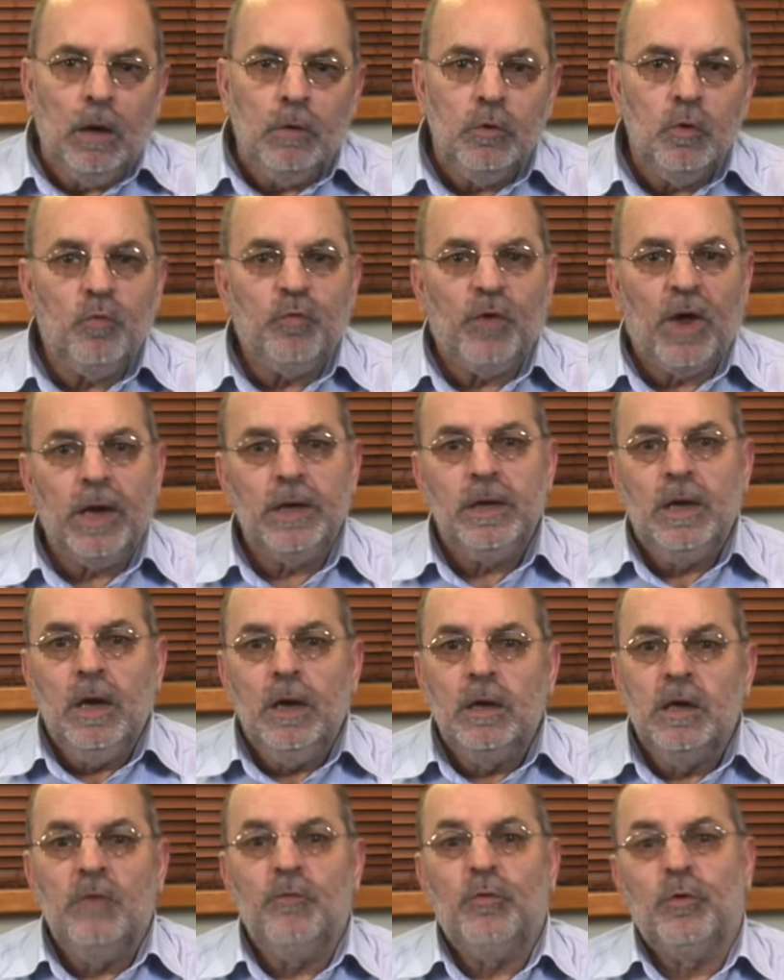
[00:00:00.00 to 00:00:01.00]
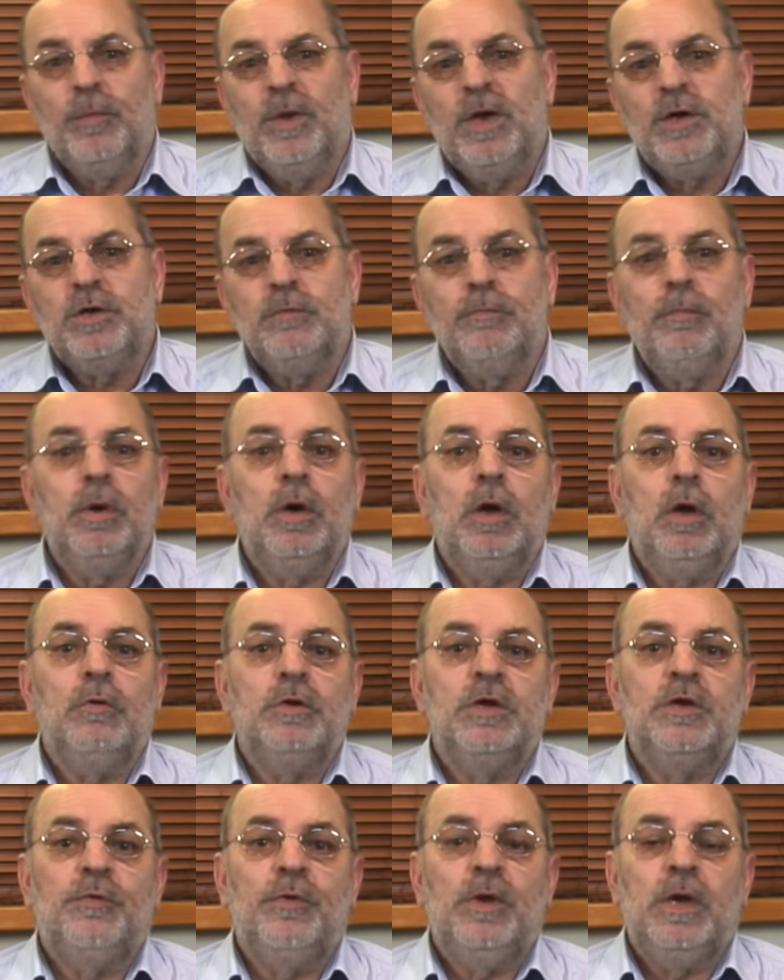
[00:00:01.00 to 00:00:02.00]
You'll find the information below
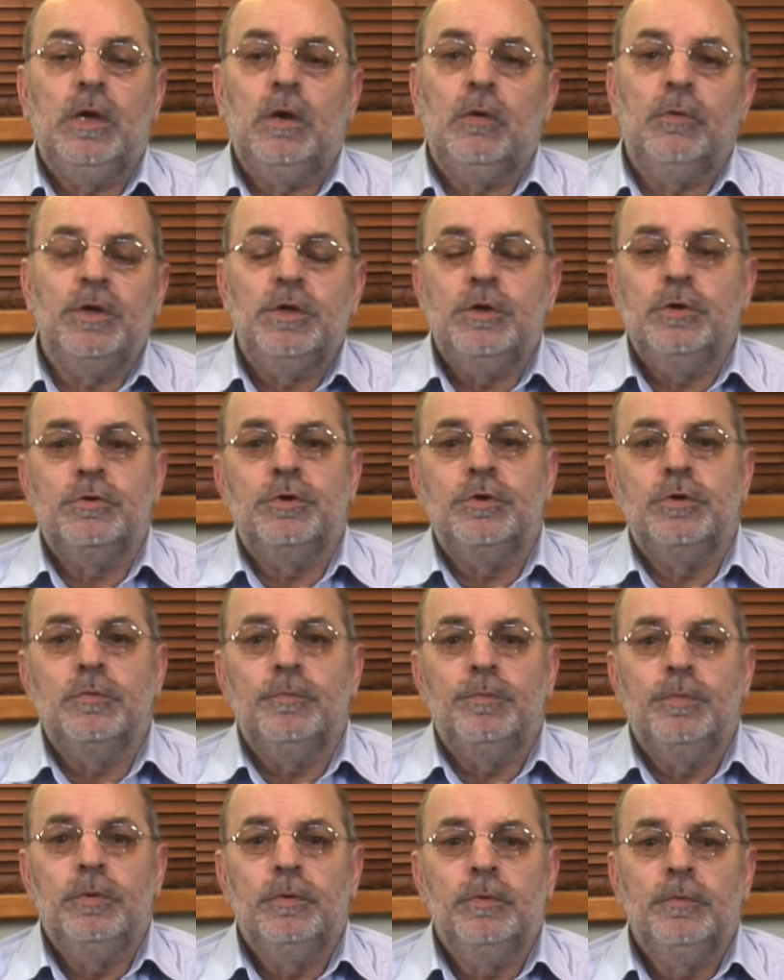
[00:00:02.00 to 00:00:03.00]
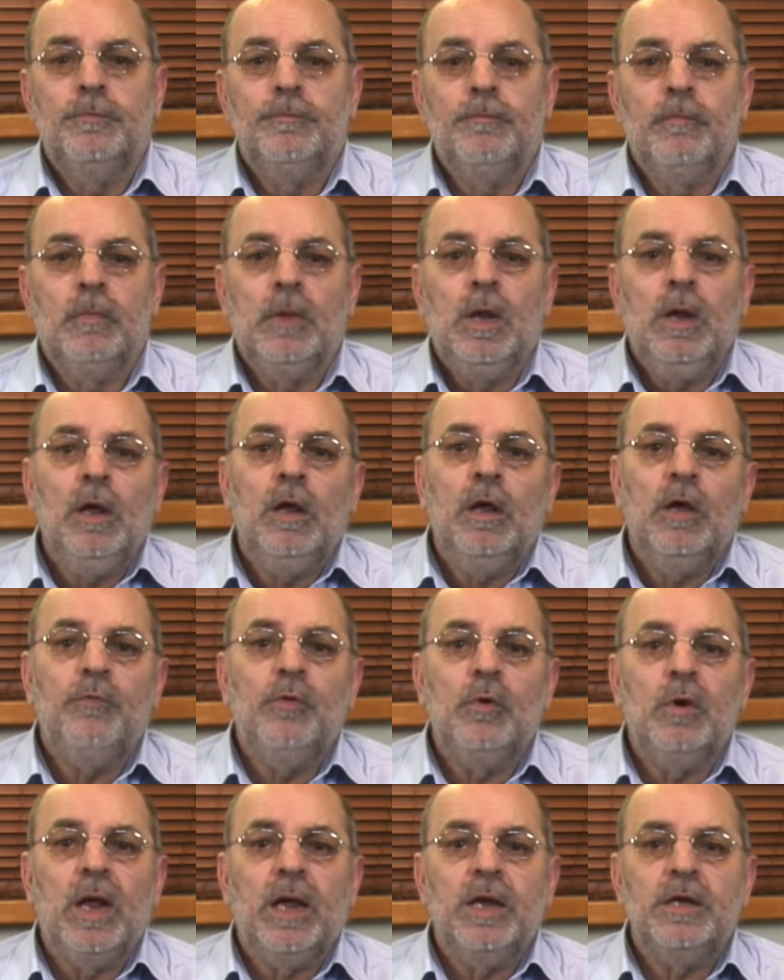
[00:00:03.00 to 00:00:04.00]
this video in YouTube. If
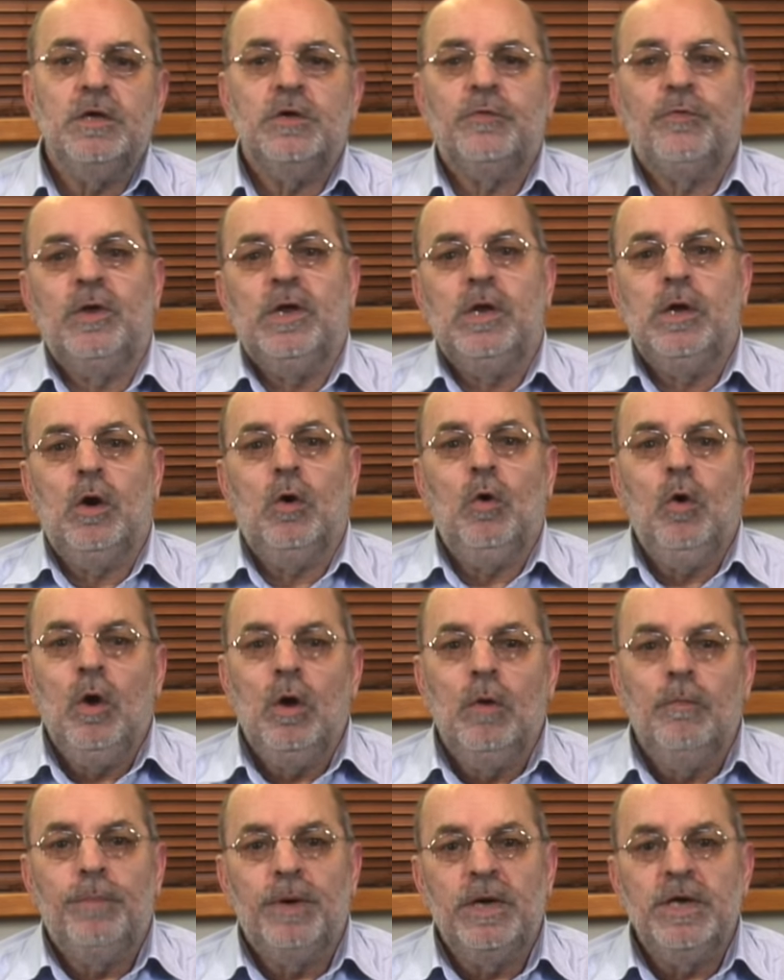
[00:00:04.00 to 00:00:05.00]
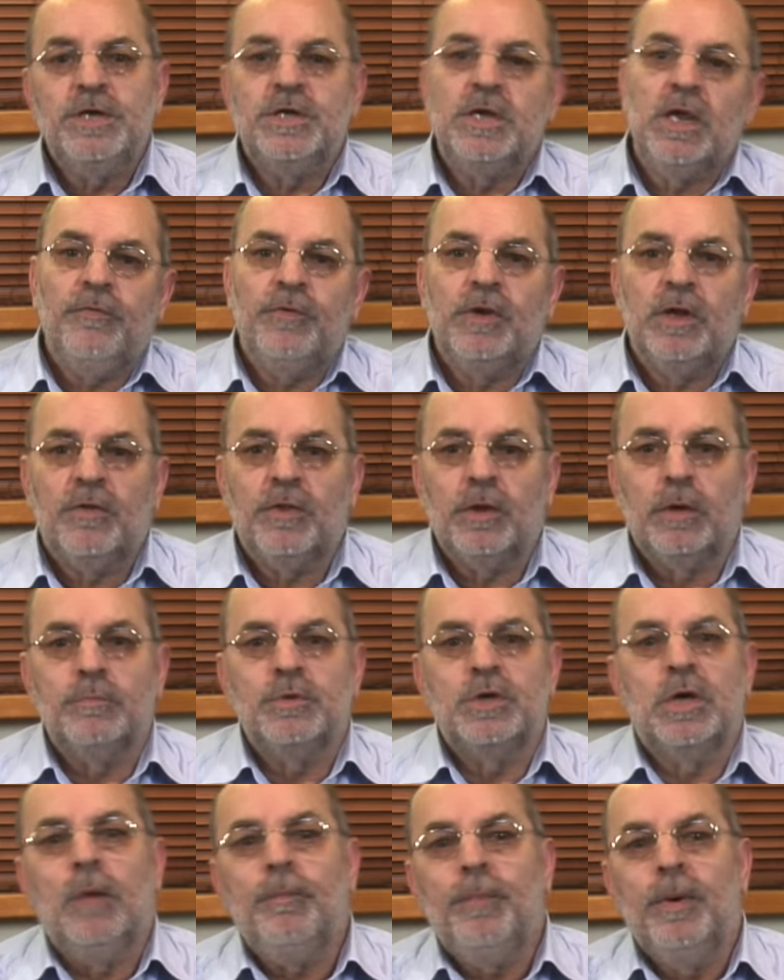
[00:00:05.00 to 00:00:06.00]
you like this video, please give it a
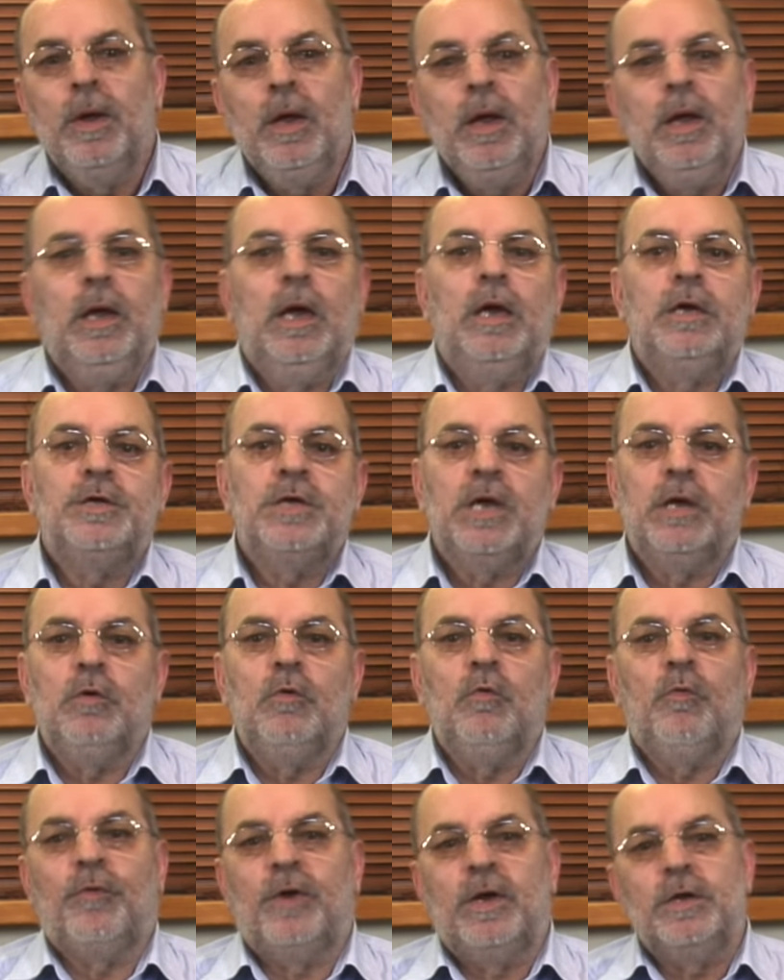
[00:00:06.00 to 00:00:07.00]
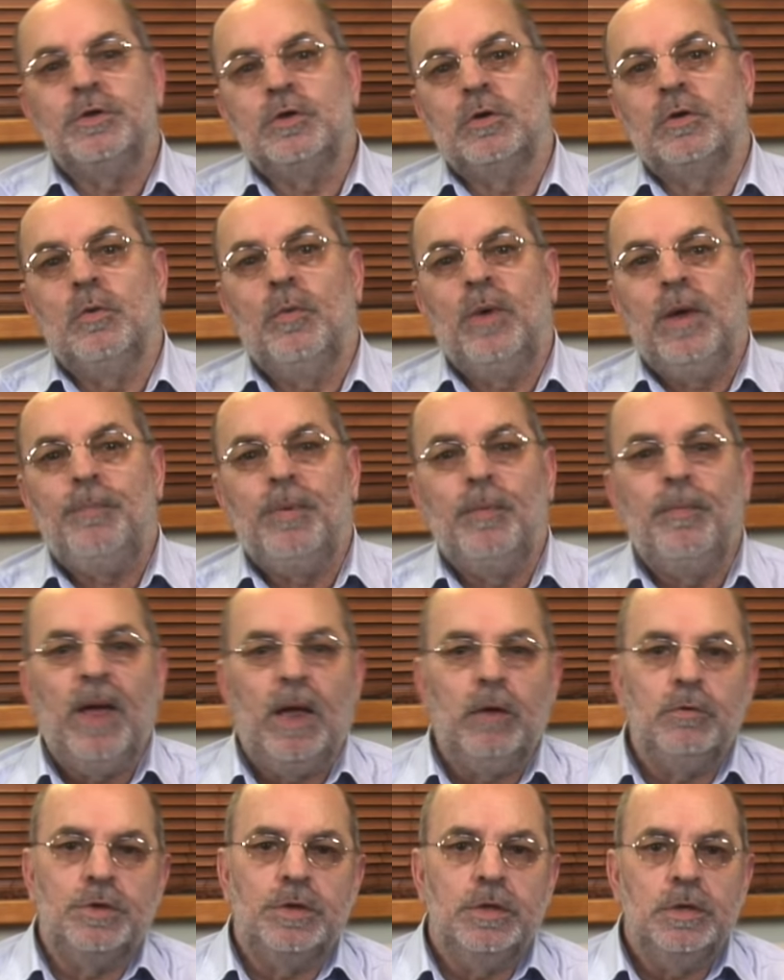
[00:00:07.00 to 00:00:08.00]
thumbs up and tell your friends on the web
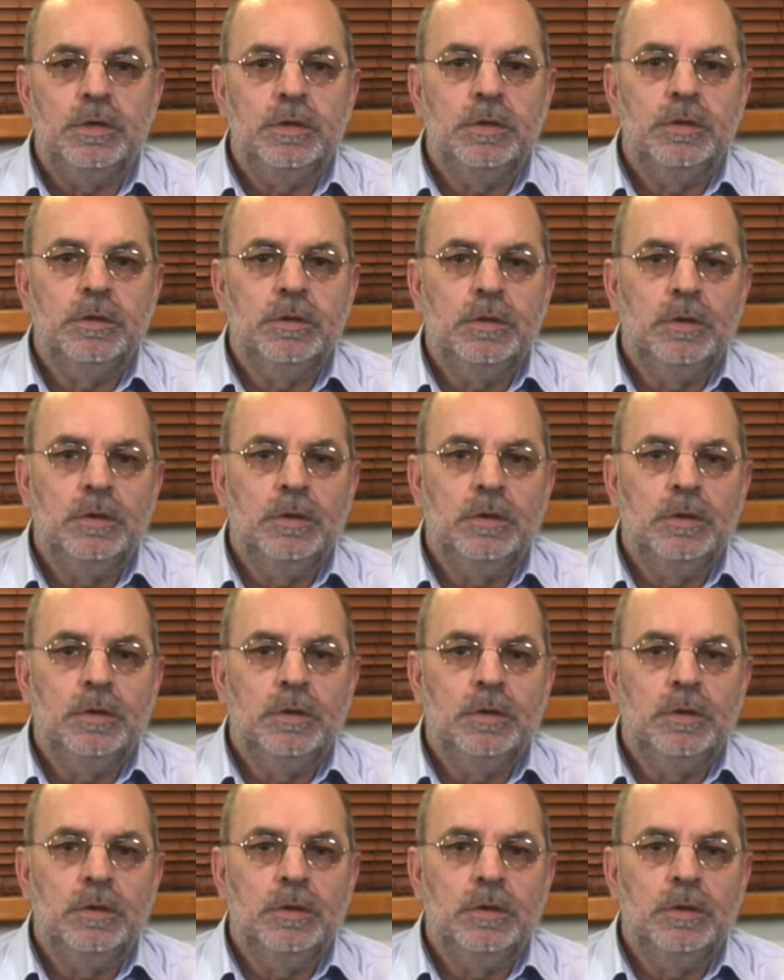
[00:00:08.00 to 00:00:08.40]
about it.